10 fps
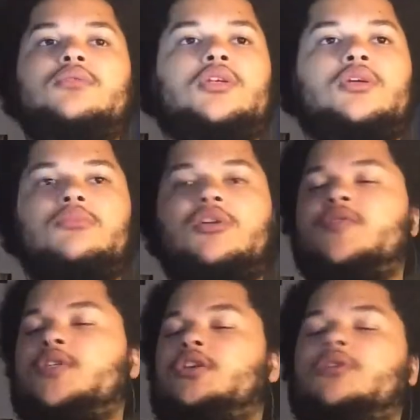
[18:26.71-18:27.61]
then
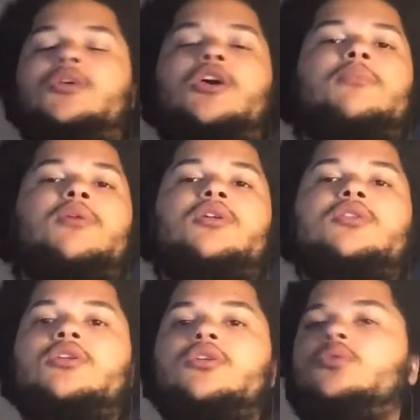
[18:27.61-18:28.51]
Breakfast Club came out,
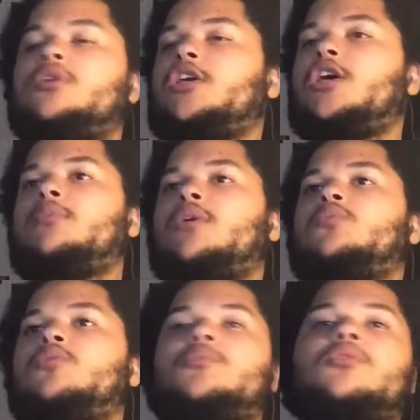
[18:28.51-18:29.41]
and then New Day came out
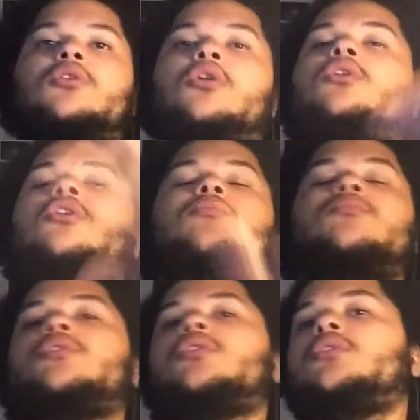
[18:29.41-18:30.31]
and ripped on all of them.